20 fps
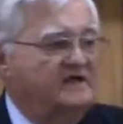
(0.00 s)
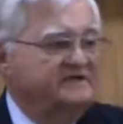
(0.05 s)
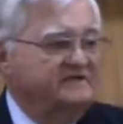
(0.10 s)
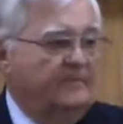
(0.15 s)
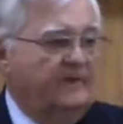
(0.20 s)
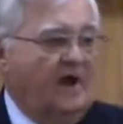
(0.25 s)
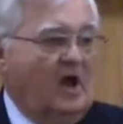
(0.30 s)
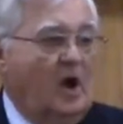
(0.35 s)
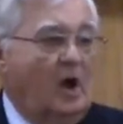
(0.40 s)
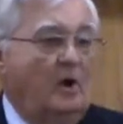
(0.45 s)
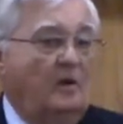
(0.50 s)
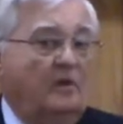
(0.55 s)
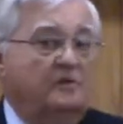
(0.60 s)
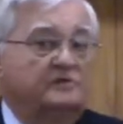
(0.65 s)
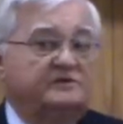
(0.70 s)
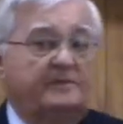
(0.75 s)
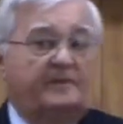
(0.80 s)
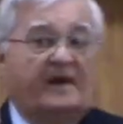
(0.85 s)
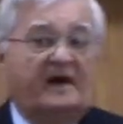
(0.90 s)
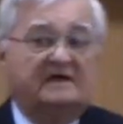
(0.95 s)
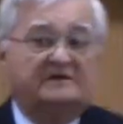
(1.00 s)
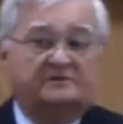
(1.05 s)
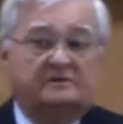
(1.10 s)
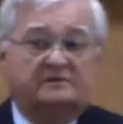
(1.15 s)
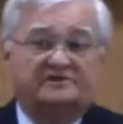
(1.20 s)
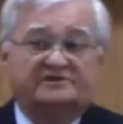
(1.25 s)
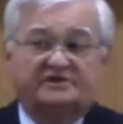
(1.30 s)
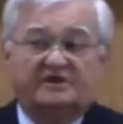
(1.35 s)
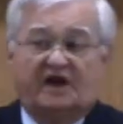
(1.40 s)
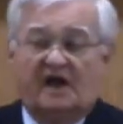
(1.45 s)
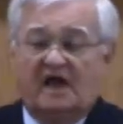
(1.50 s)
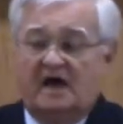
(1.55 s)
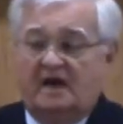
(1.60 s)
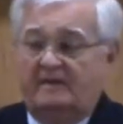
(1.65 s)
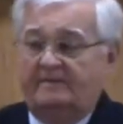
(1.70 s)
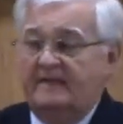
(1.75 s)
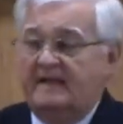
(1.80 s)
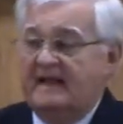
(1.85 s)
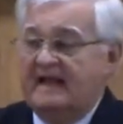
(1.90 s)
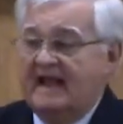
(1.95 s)
that when all those apostles stood
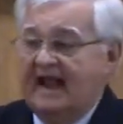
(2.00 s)
up